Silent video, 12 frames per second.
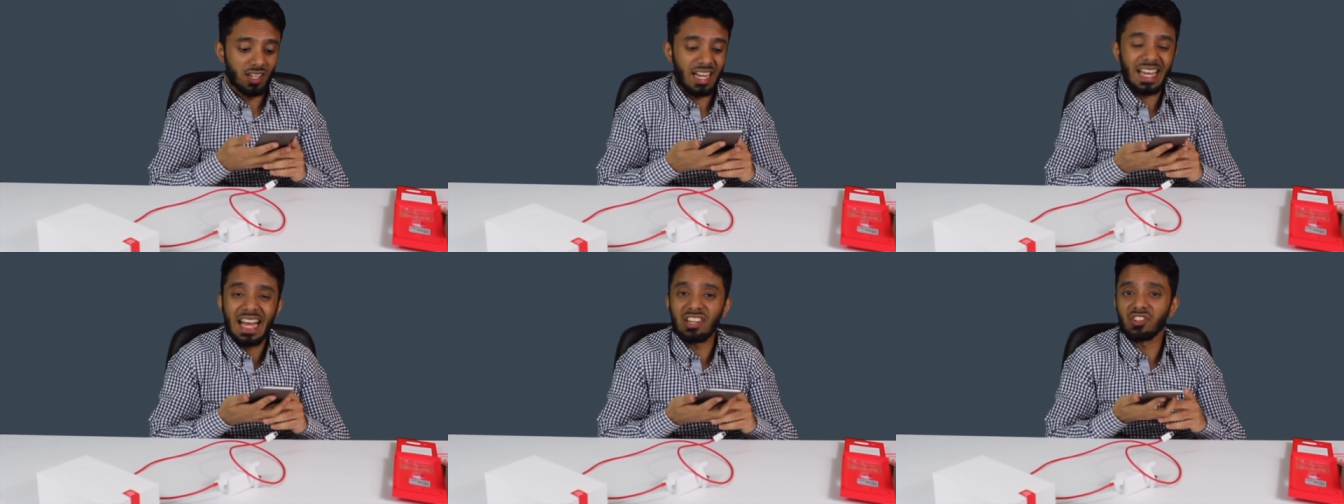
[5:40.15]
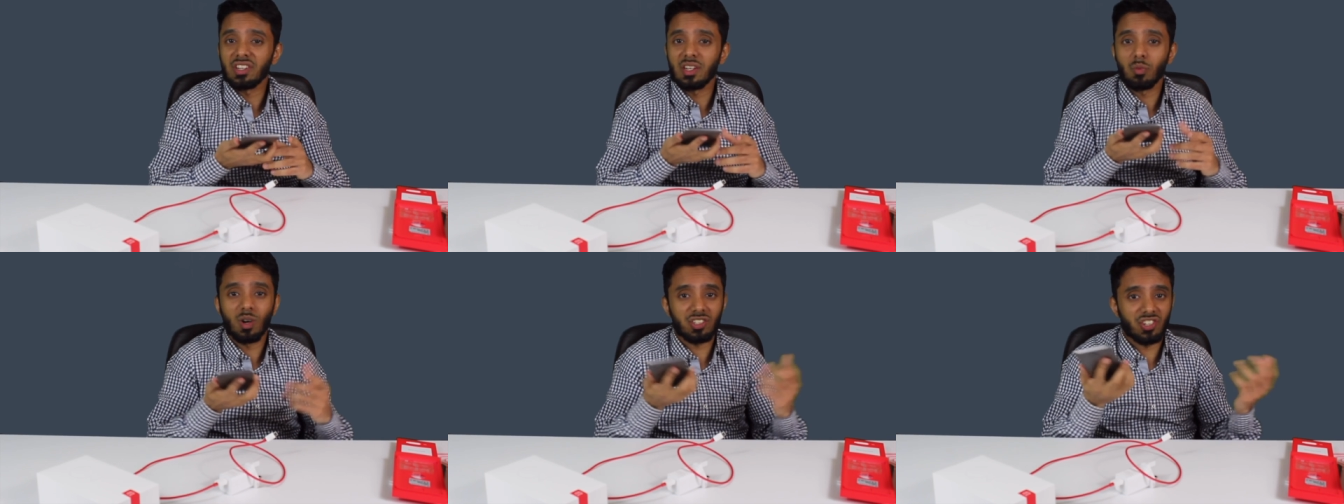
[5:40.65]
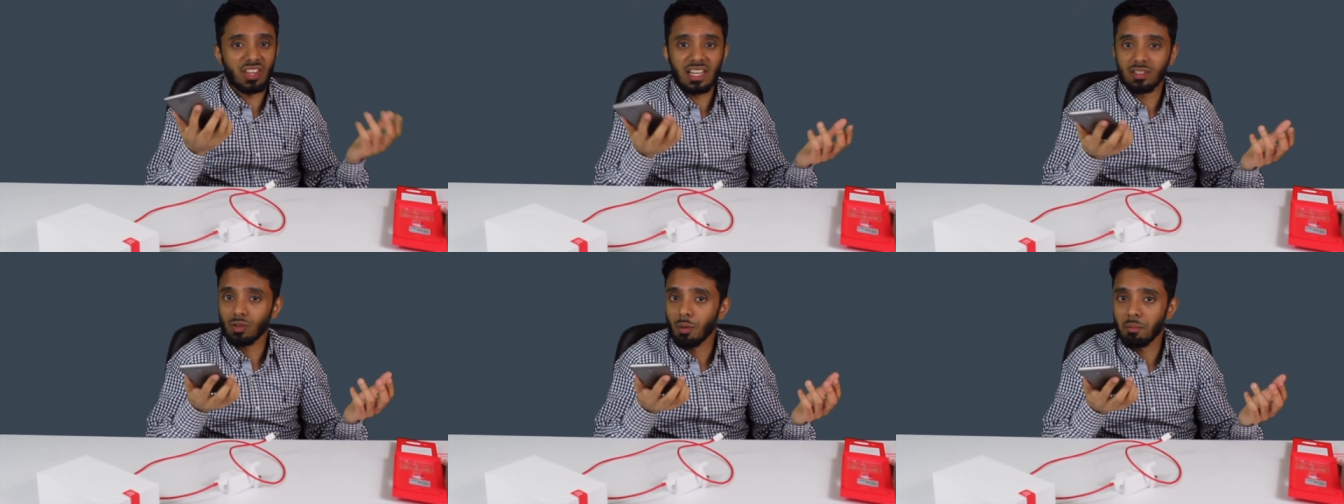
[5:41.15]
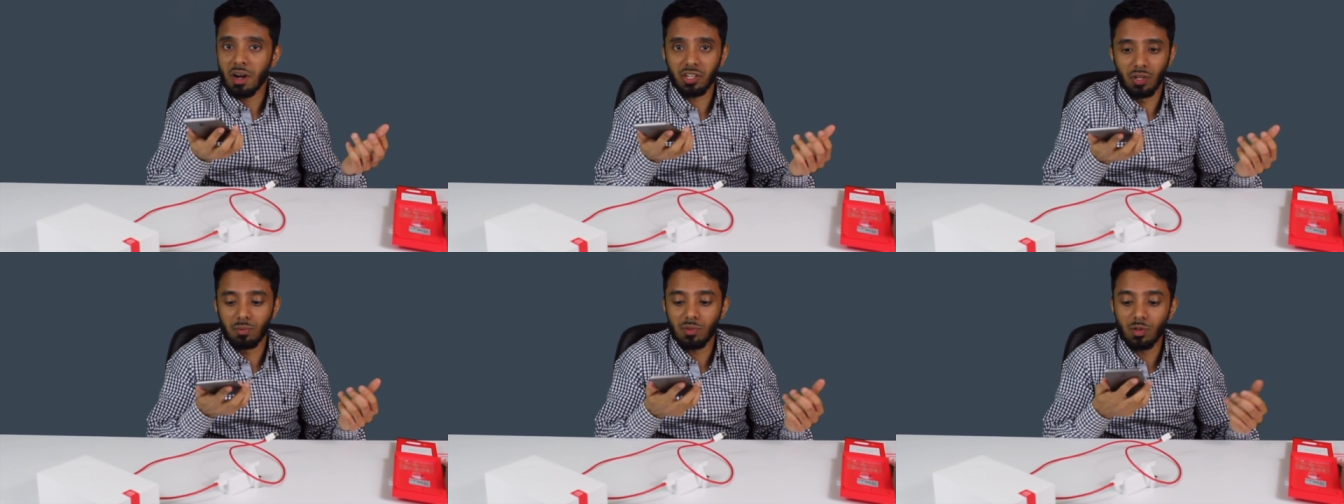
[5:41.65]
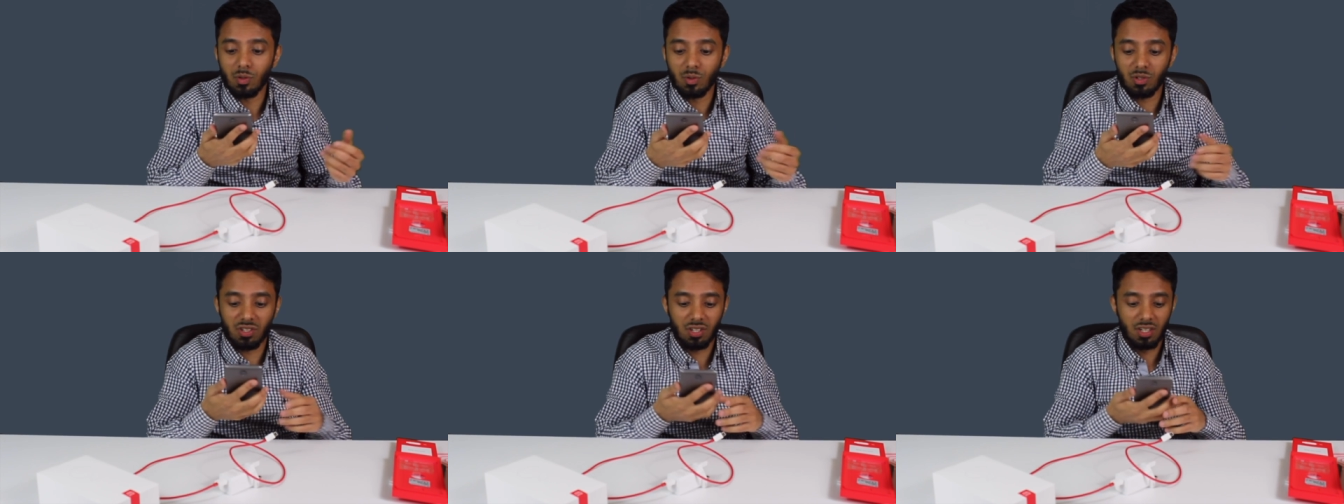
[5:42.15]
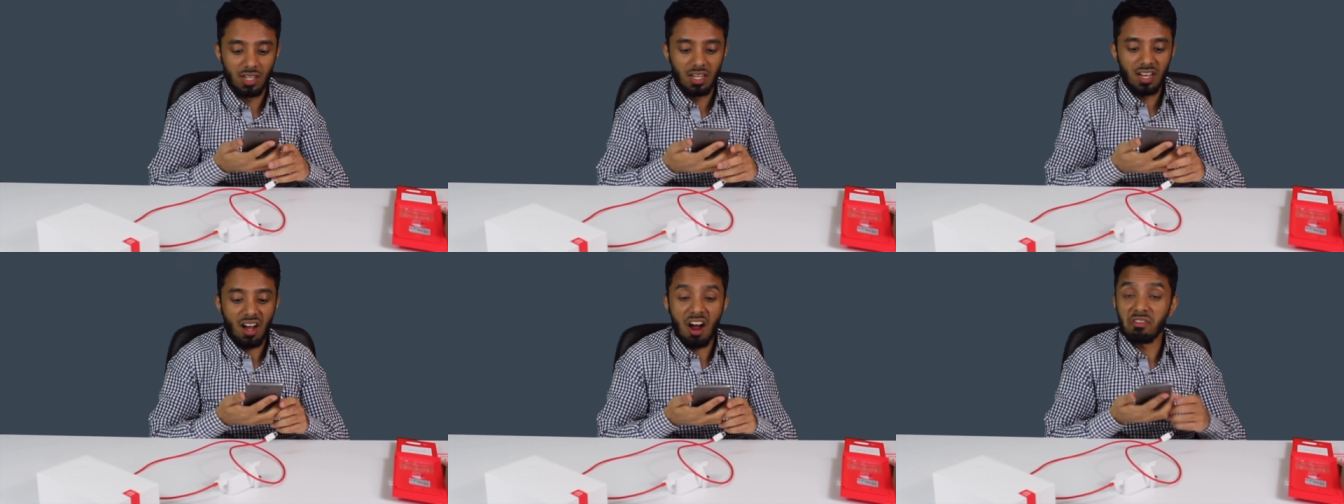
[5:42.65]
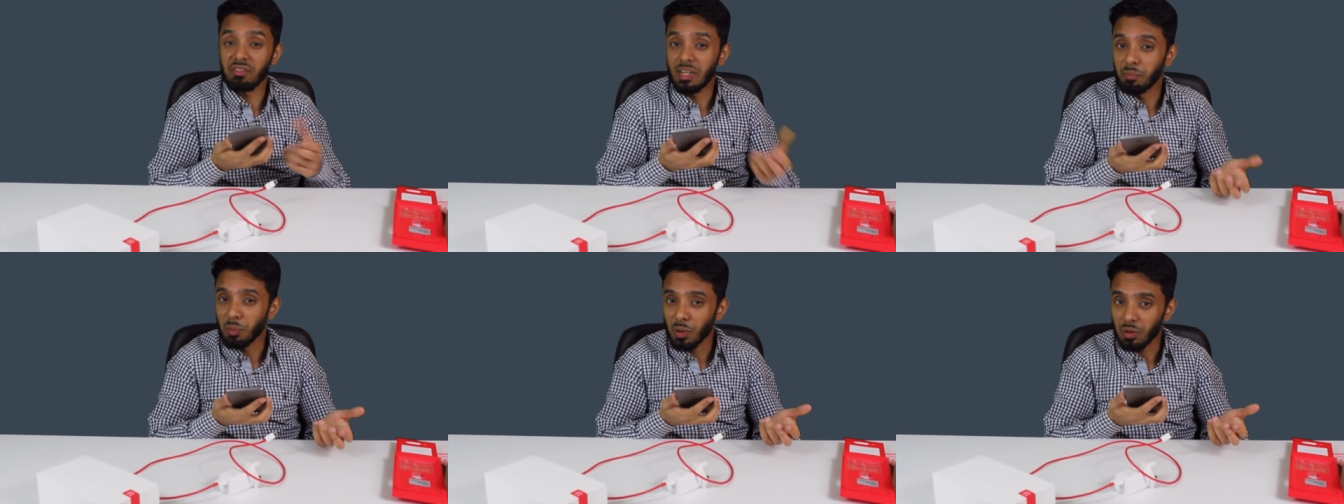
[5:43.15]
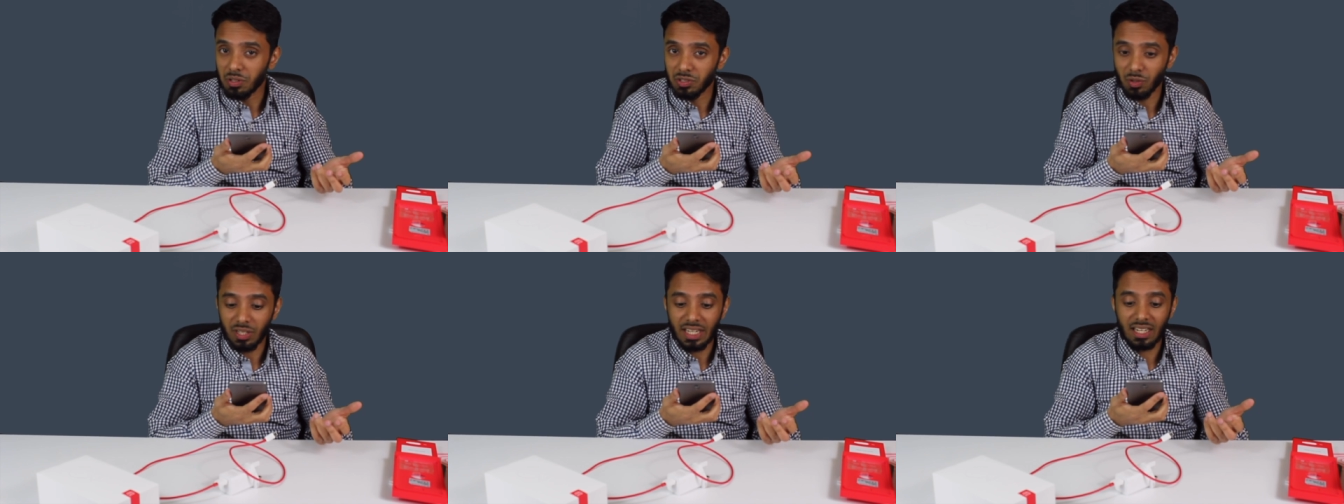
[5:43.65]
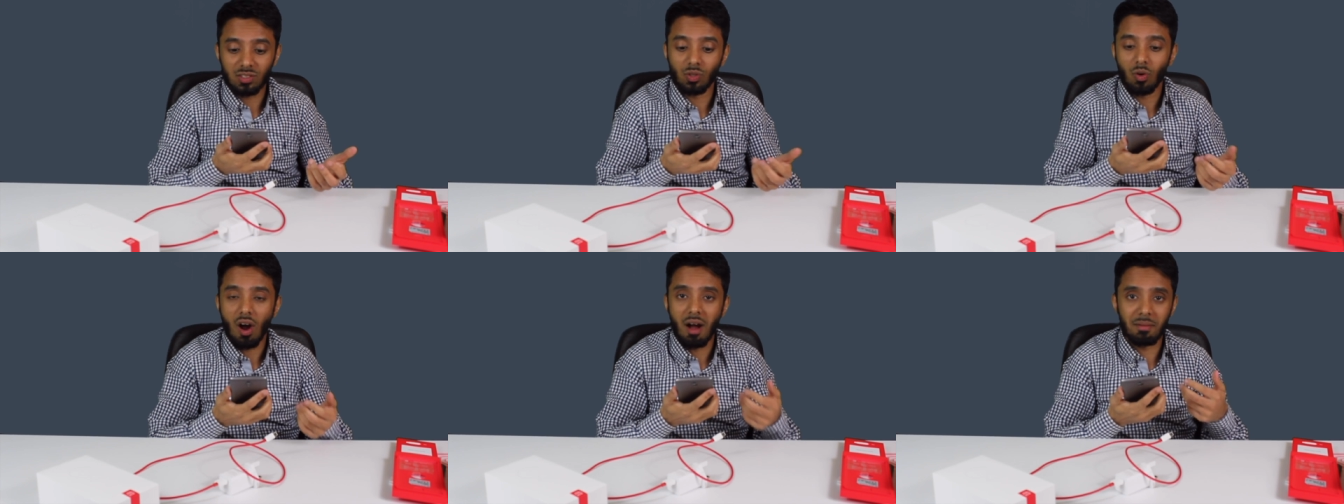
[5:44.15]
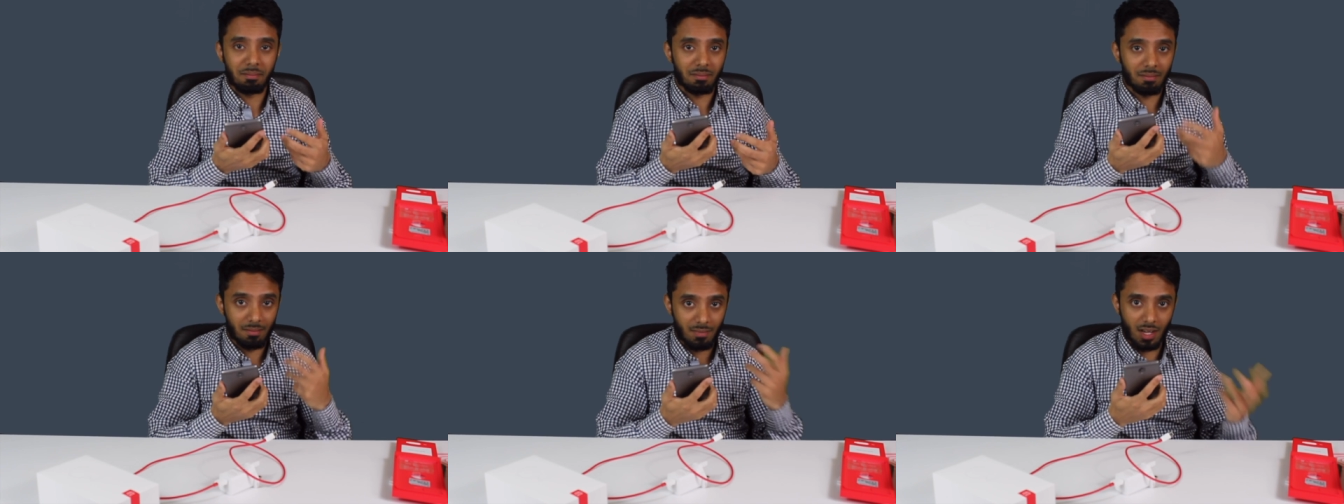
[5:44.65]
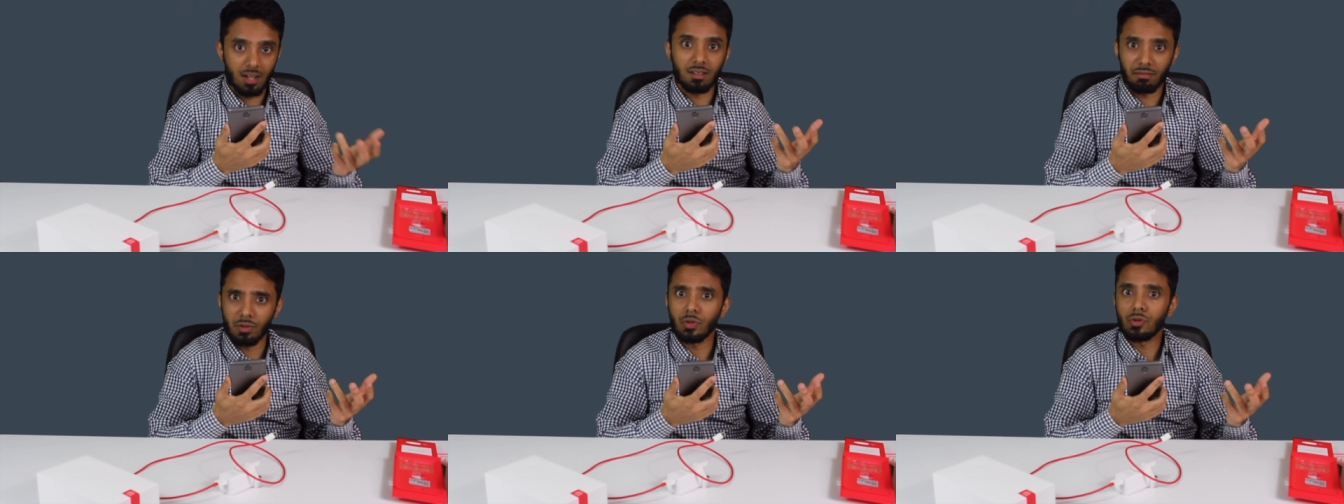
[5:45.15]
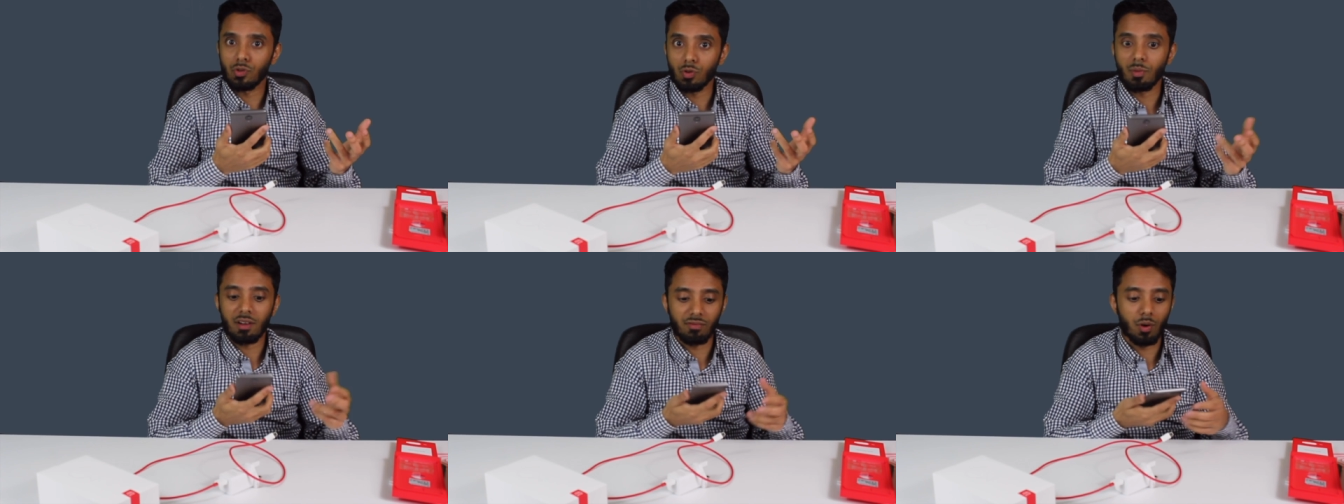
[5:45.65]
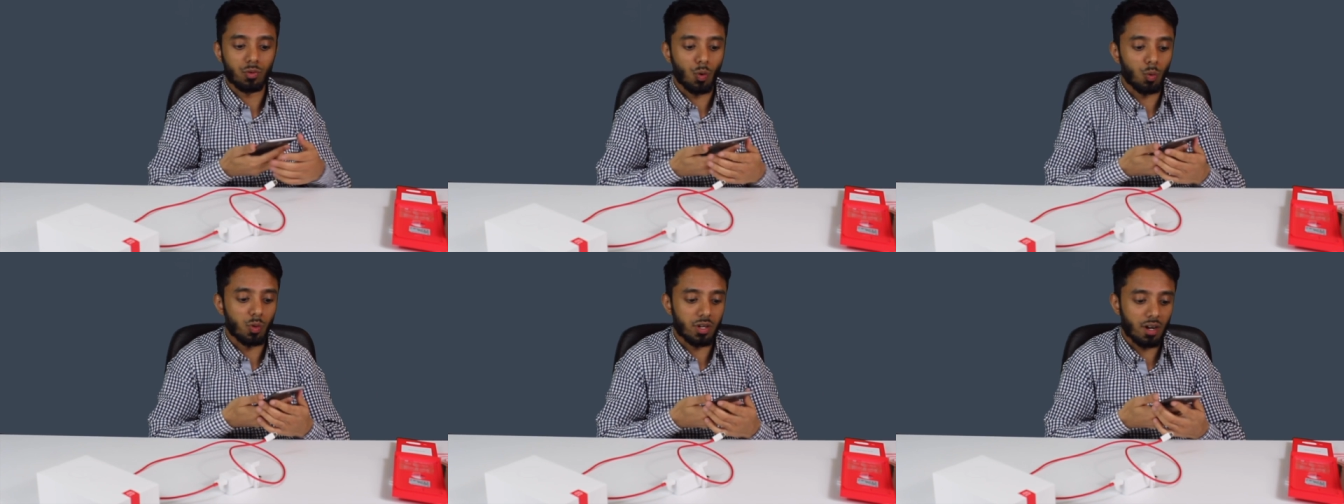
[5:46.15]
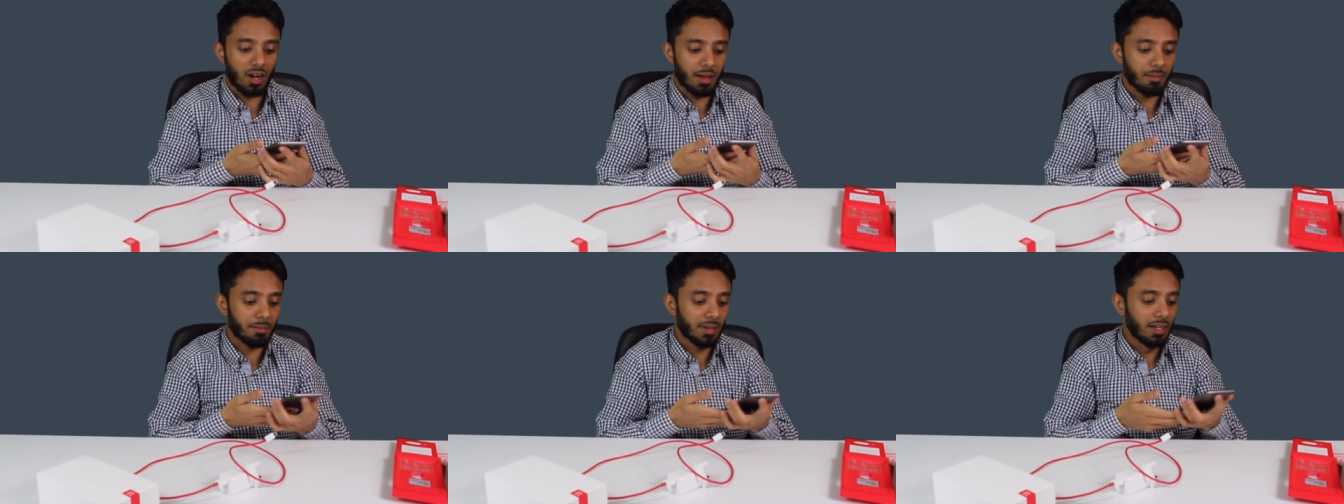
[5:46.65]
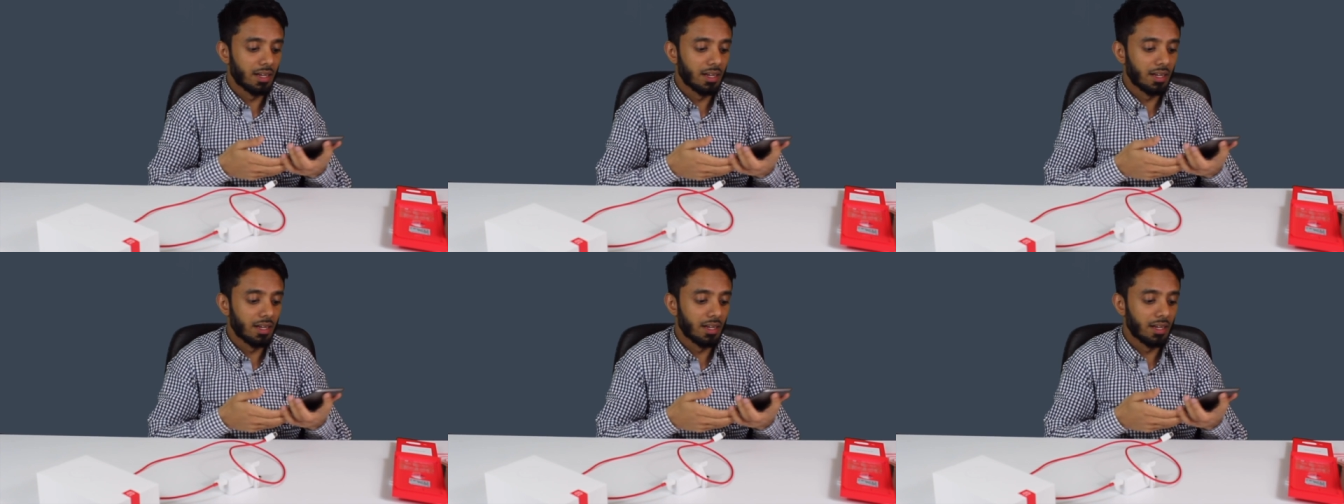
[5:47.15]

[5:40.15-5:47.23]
occasionally watch things on my commute, I read books on it, so I'm kind of glued to my phone all the time.